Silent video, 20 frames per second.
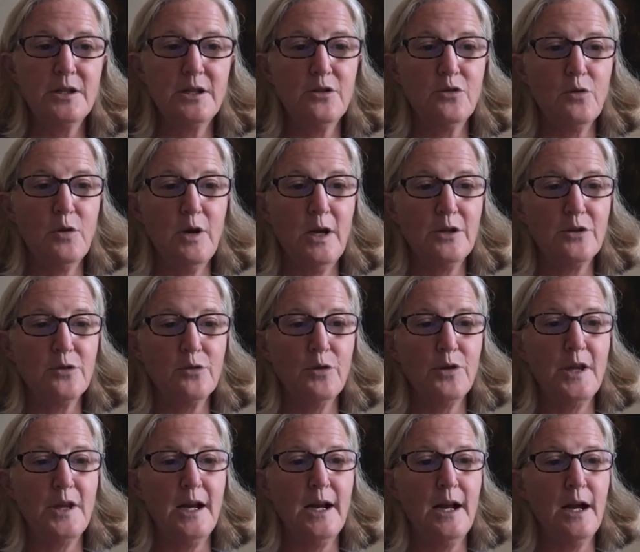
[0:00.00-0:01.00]
to try and
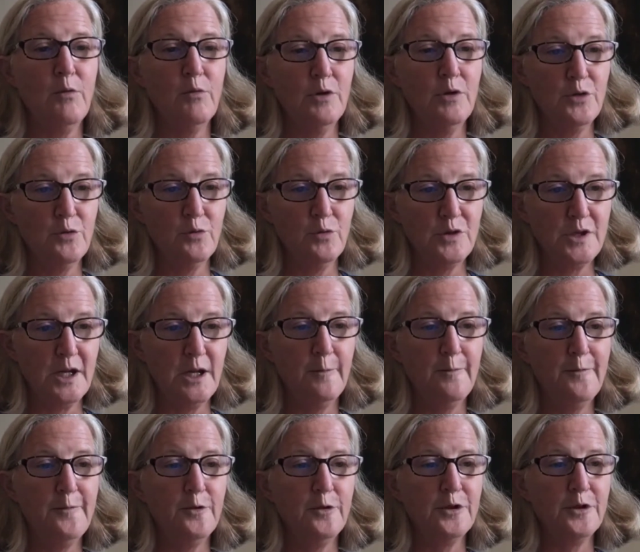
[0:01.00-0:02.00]
sort that out, which was
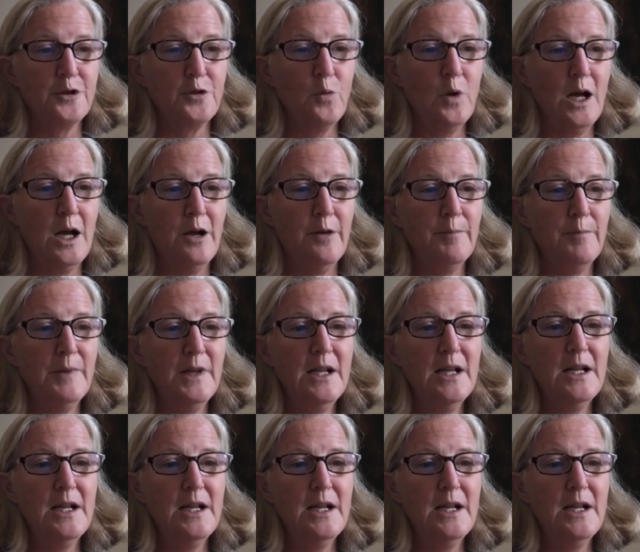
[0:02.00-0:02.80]
helpful as well.